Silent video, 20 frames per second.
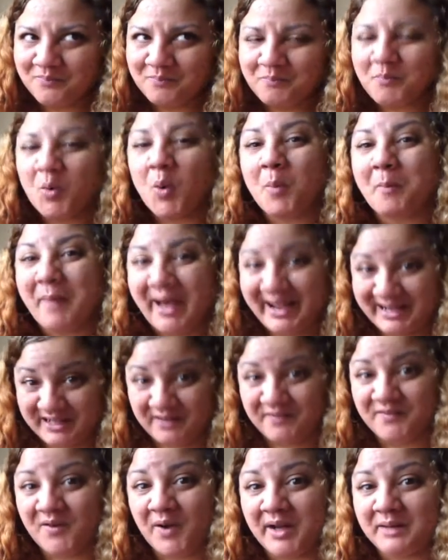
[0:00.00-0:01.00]
more
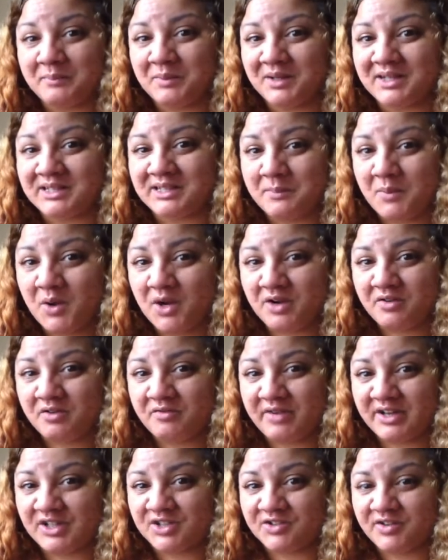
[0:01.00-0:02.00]
magnified because a
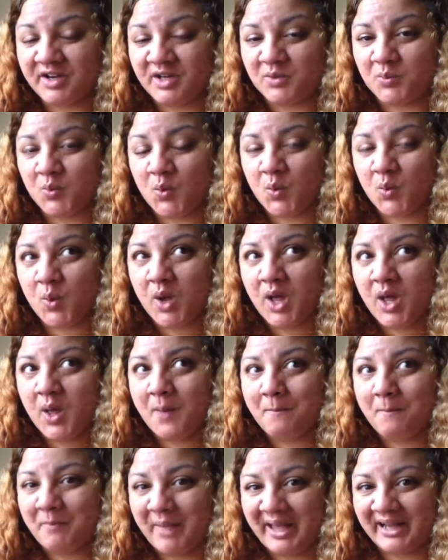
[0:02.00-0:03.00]
mercury retrograde will
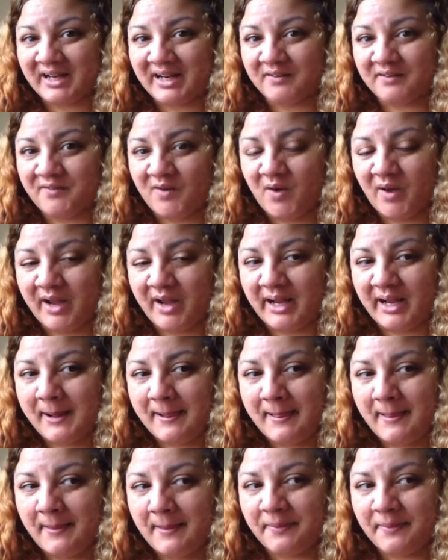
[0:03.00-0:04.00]
magnify
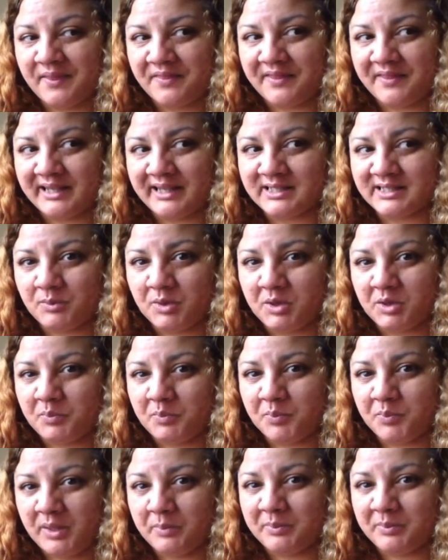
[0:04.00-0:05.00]
the things that
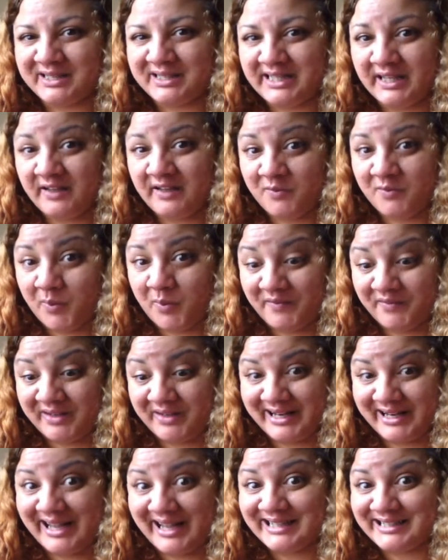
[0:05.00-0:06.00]
we, we perceive with
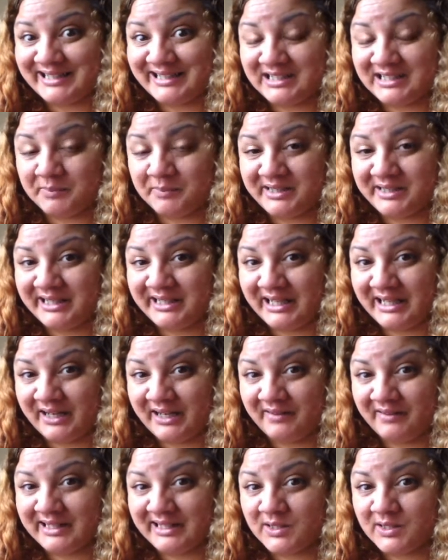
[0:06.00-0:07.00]
connections in
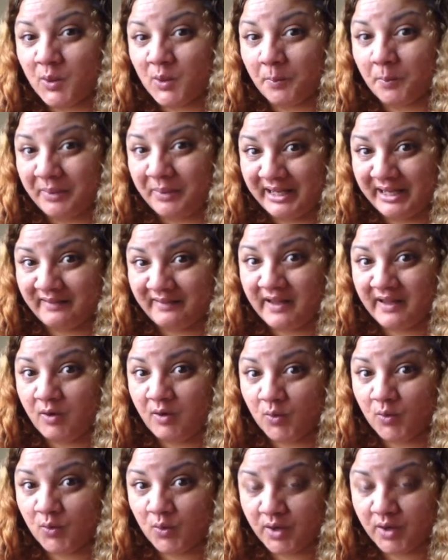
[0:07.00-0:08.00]
particular as not being there
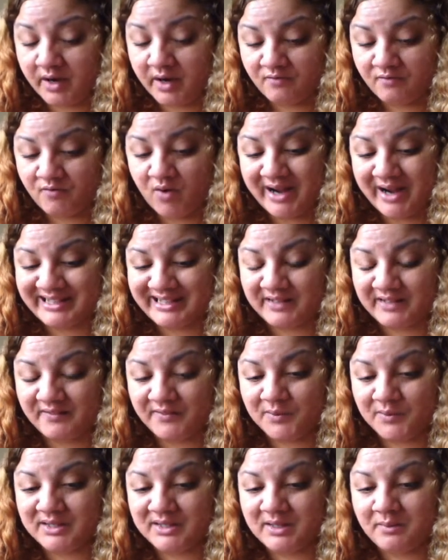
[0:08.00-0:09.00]
or not going right. And it
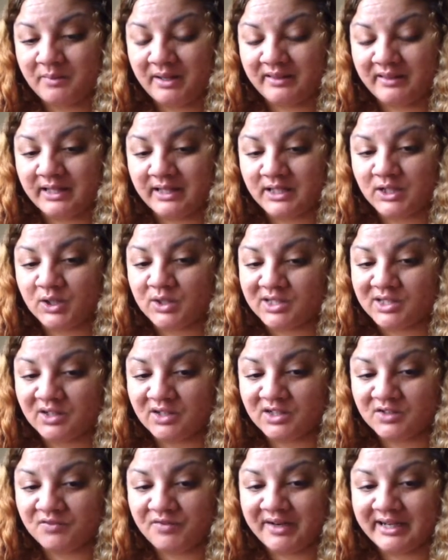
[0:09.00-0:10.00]
feels to me that you
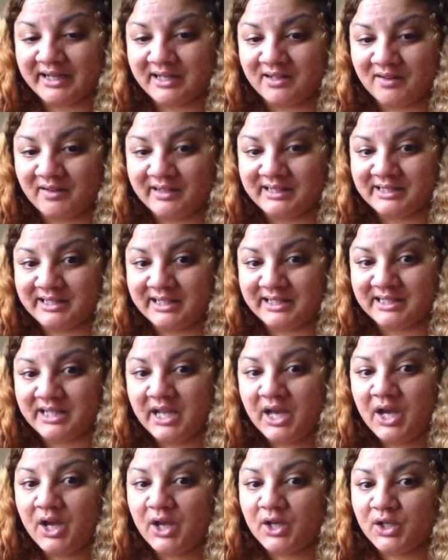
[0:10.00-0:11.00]
start to recognize that
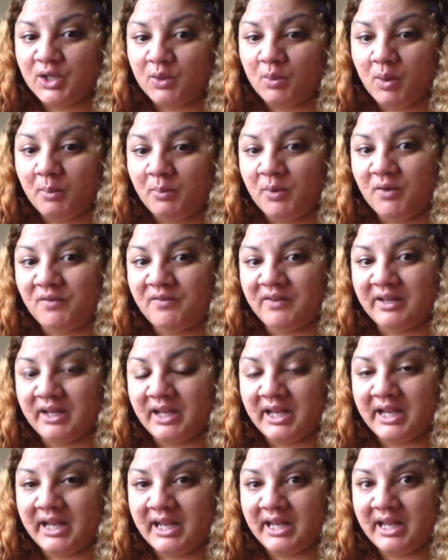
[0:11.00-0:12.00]
you are
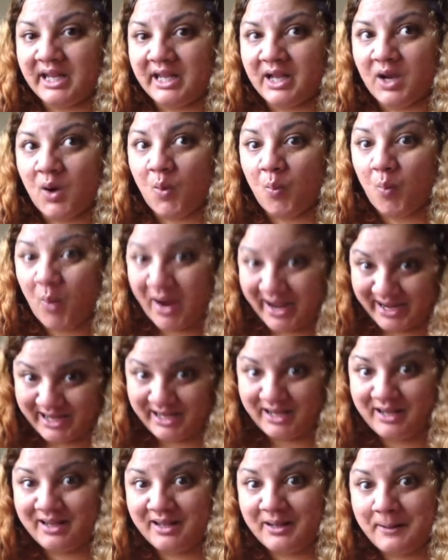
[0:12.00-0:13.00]
moving
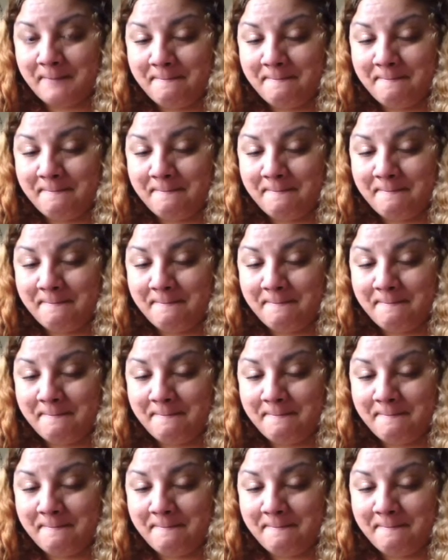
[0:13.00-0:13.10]
away